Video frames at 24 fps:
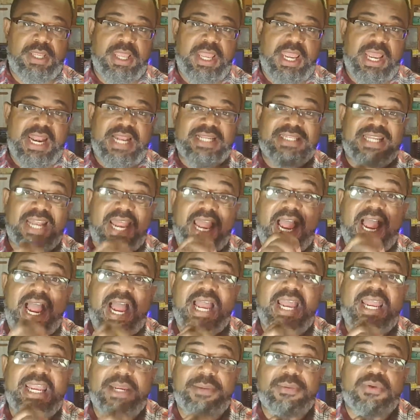And I said,
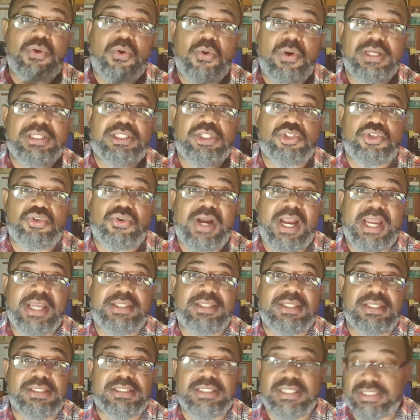I am going to try
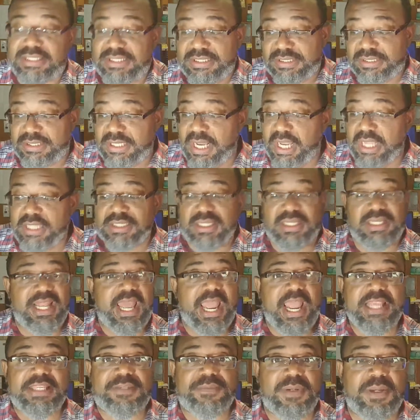this. This is the
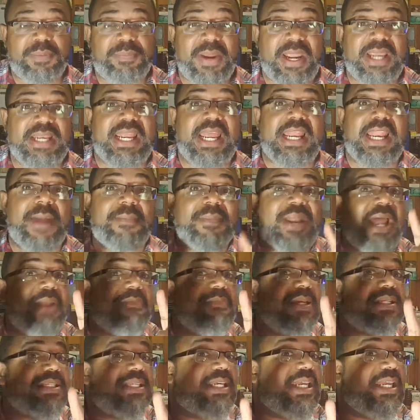last bit of paint, and I'm not
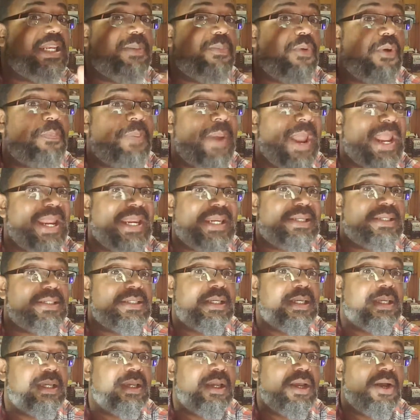mixing any more paint,
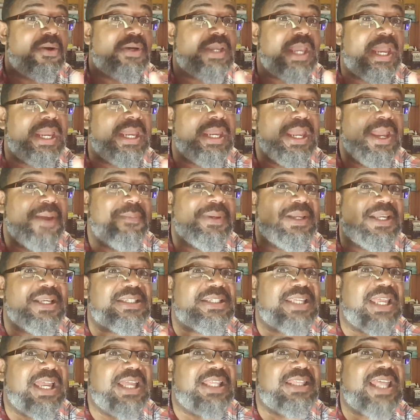okay,
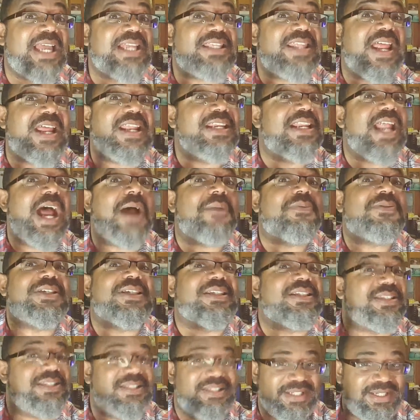because that's not an
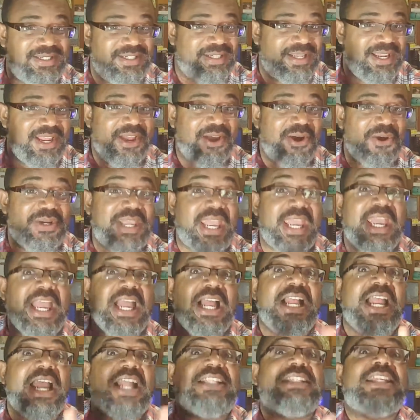option. Okay,
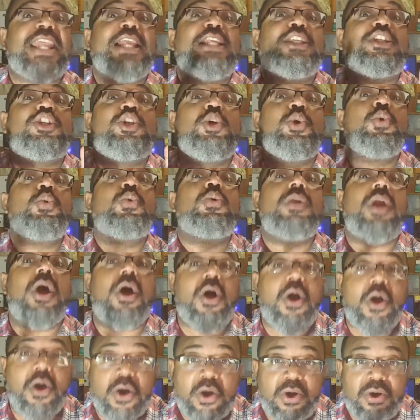it takes too
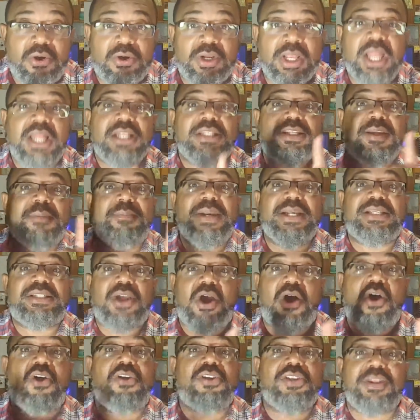long to mix
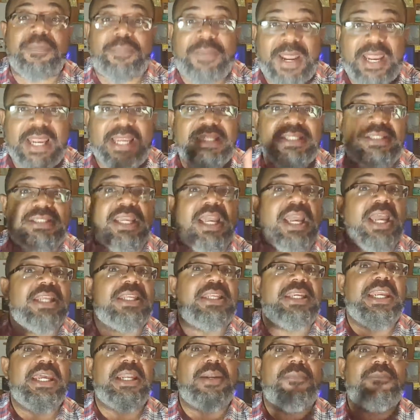all of the paints
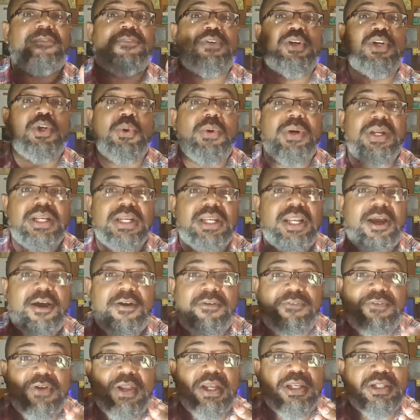to get them fluid
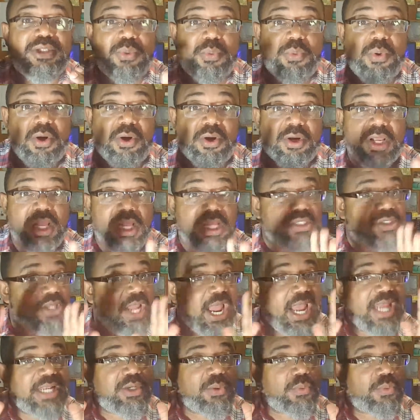enough to work. So
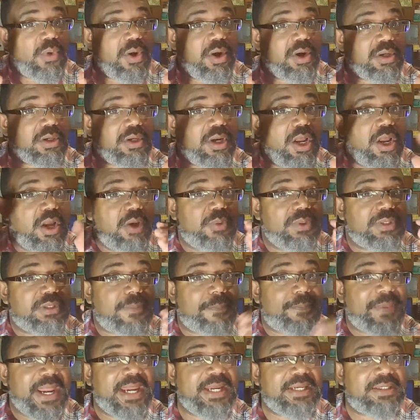I had to work with the
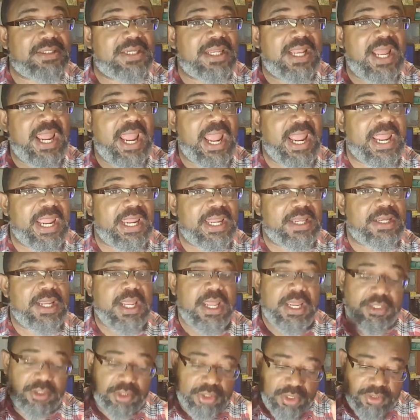paint that I had.
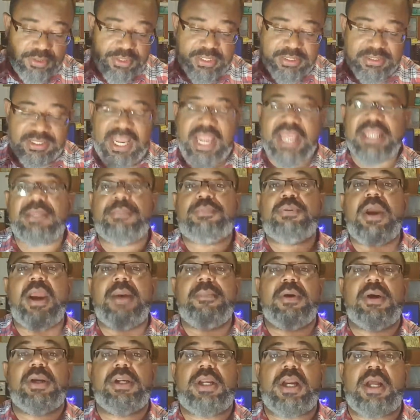The good thing is I had the
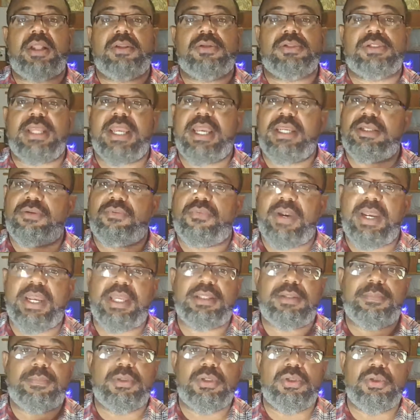primary colors. I had the
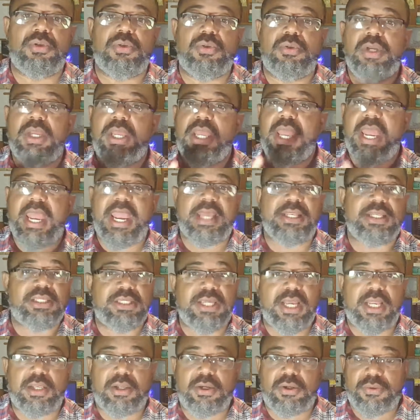red, the blue, I had the
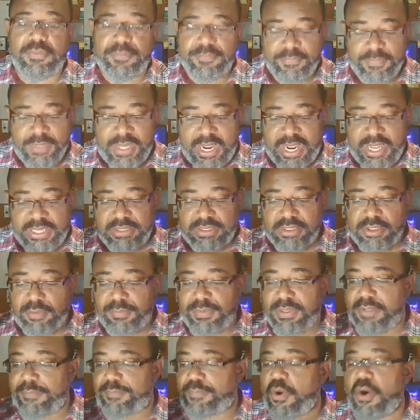yellow. I had a little
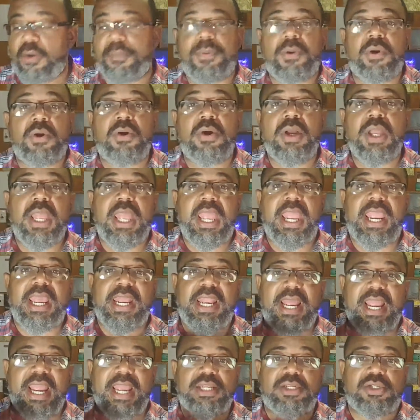bit of purple, and
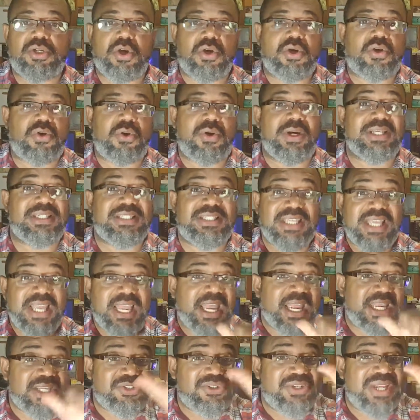I had turquoise.
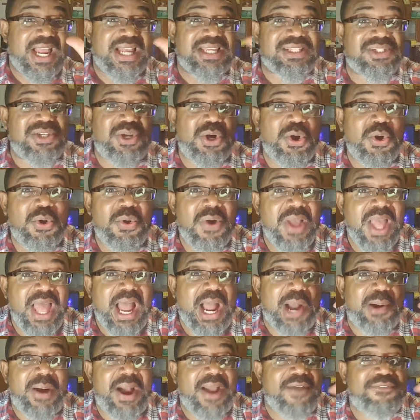And you guys know
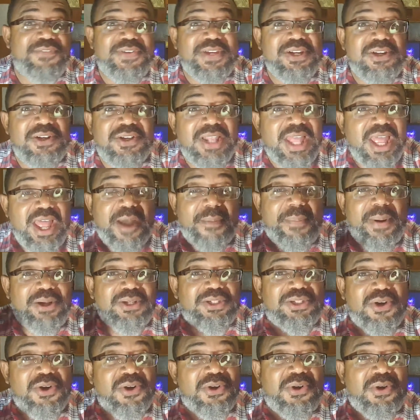how I feel
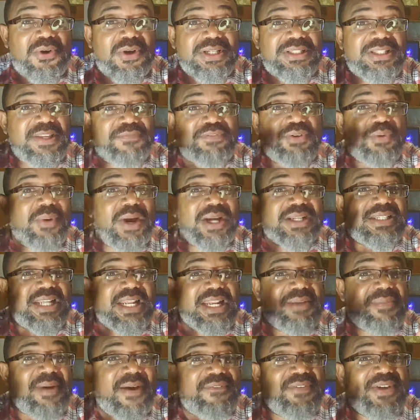about turquoise if you watched
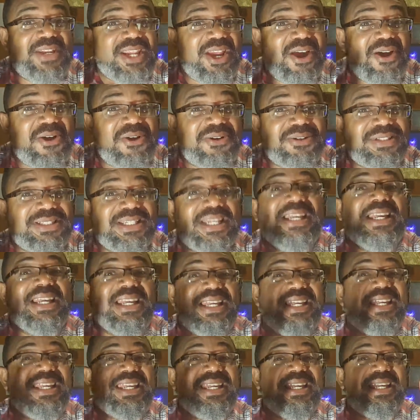any of my videos.
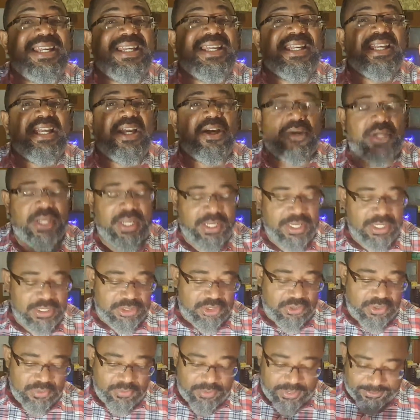Okay,
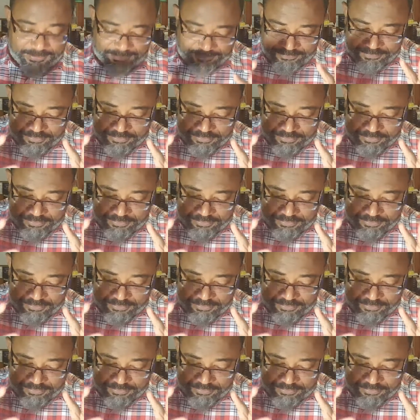so anyway.